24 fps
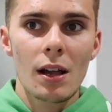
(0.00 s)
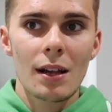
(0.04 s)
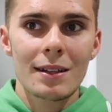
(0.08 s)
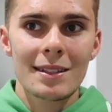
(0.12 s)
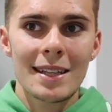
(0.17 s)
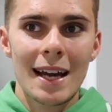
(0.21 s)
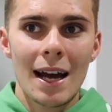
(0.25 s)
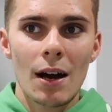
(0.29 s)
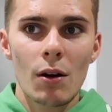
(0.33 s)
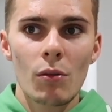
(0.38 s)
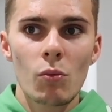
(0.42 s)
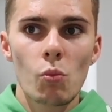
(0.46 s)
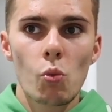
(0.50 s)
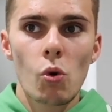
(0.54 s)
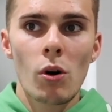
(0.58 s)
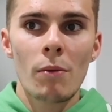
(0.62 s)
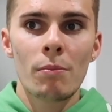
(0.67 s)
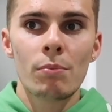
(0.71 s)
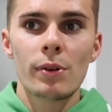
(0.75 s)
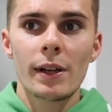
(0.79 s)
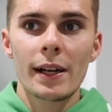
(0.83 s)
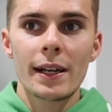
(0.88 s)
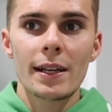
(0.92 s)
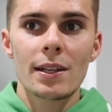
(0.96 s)
down one
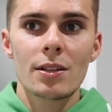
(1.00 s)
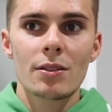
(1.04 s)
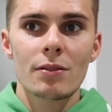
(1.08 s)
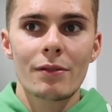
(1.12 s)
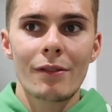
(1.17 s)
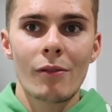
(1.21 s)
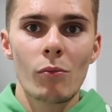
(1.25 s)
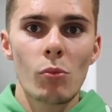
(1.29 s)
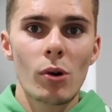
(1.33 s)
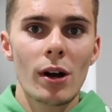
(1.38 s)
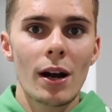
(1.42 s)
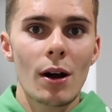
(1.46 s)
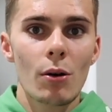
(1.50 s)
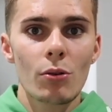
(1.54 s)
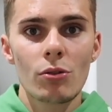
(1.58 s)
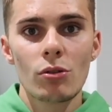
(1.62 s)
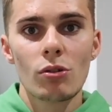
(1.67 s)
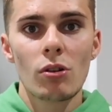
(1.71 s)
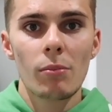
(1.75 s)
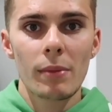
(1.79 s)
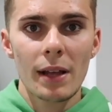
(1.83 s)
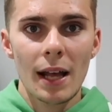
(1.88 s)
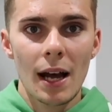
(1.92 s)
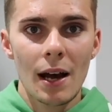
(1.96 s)
place from where I would
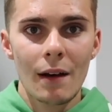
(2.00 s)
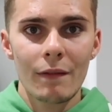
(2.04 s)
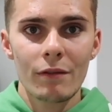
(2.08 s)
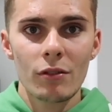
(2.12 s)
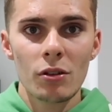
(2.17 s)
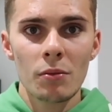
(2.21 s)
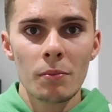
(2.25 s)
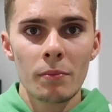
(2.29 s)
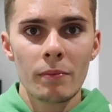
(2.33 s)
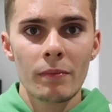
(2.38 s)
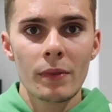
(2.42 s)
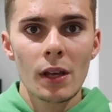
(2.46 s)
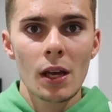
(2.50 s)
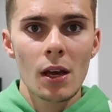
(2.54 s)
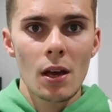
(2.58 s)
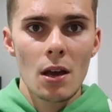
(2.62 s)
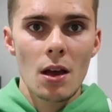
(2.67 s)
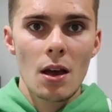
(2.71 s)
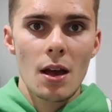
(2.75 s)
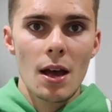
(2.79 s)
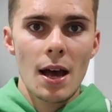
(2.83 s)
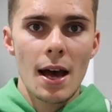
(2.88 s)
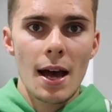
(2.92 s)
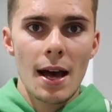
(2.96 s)
normally have them
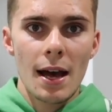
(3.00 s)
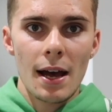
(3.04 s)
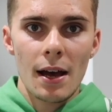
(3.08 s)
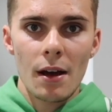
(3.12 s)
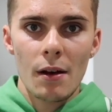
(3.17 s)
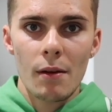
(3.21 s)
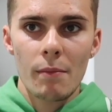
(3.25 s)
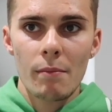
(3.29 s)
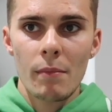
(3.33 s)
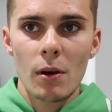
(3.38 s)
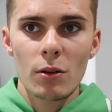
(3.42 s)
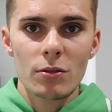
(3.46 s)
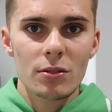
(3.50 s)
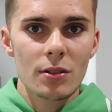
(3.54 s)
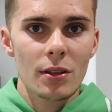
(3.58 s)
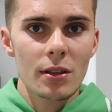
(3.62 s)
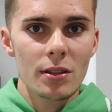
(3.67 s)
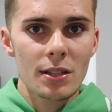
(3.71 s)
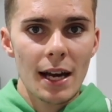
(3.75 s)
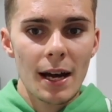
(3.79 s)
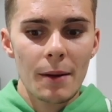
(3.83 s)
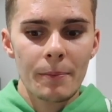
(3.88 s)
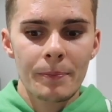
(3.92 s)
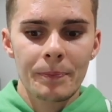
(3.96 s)
uh, most of the
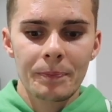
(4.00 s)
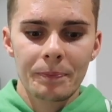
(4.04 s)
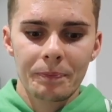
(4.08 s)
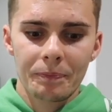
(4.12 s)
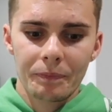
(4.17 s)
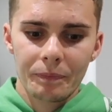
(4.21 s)
time.